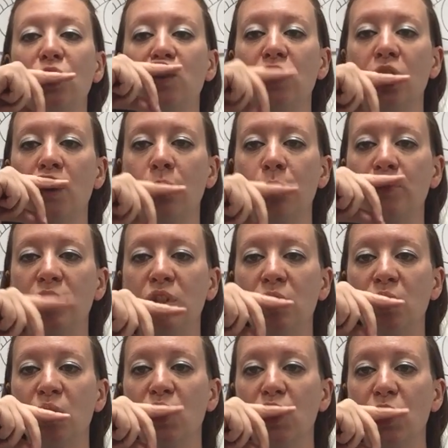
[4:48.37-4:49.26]

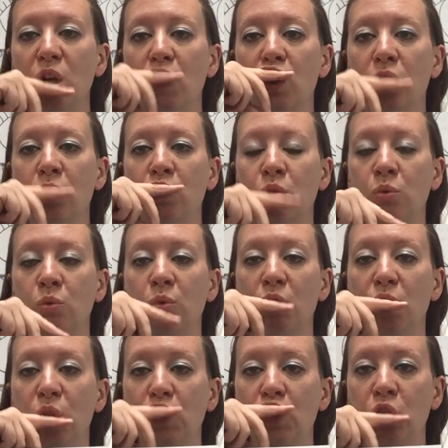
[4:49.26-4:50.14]
W O
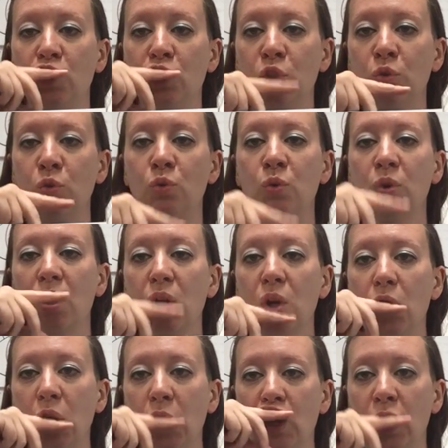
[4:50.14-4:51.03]
U
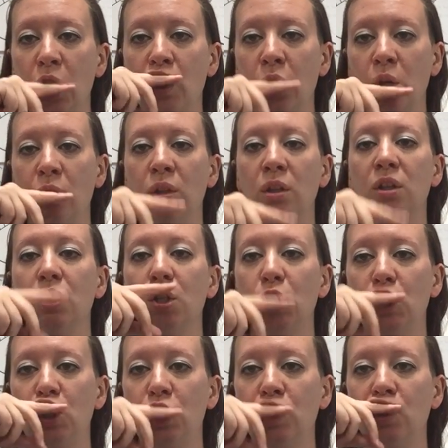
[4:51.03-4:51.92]
L
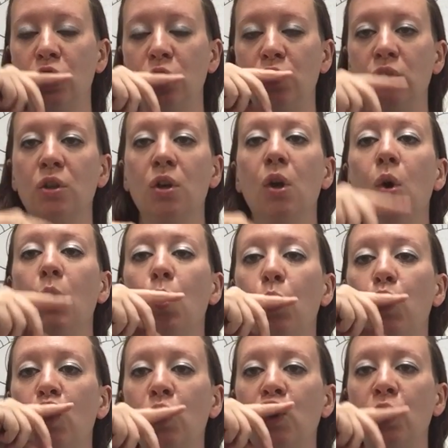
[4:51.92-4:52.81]
D
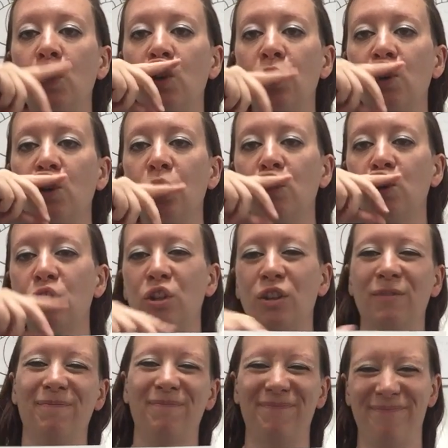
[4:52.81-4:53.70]

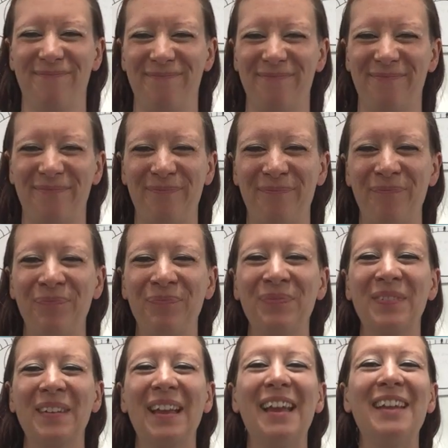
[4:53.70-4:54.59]
would
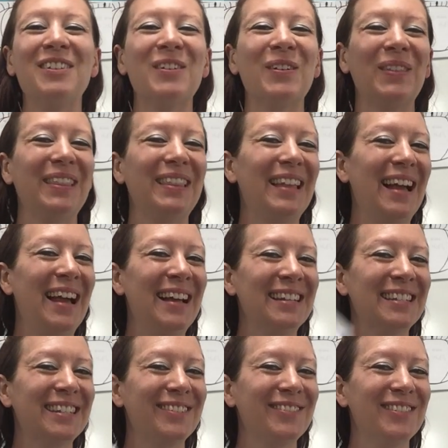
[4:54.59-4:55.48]
and your
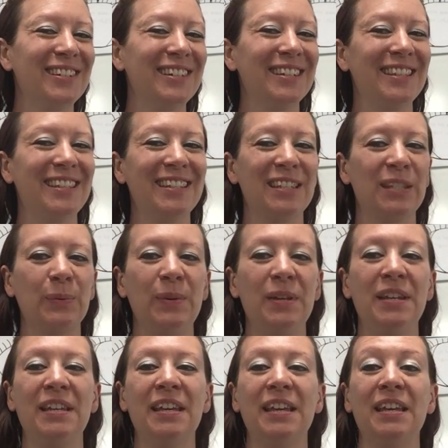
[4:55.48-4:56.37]
last word this
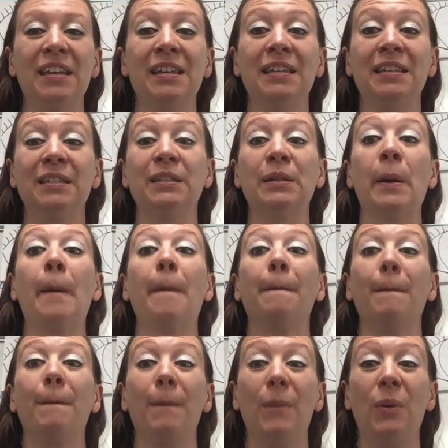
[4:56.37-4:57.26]
week is
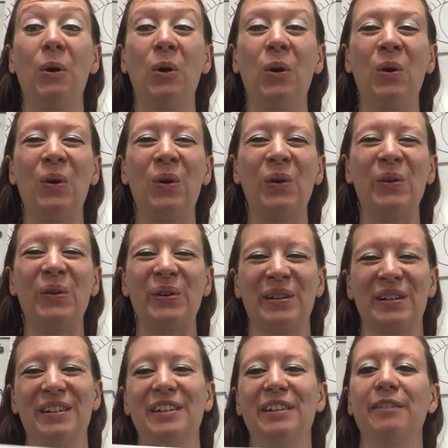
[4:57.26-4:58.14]

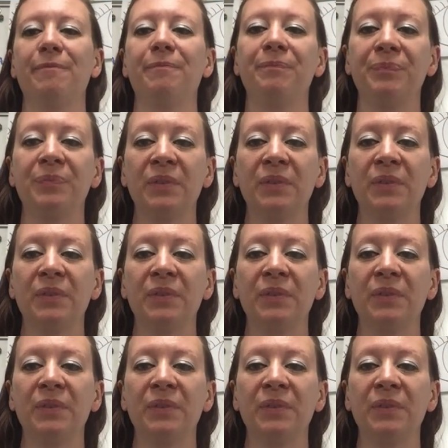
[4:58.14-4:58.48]
more.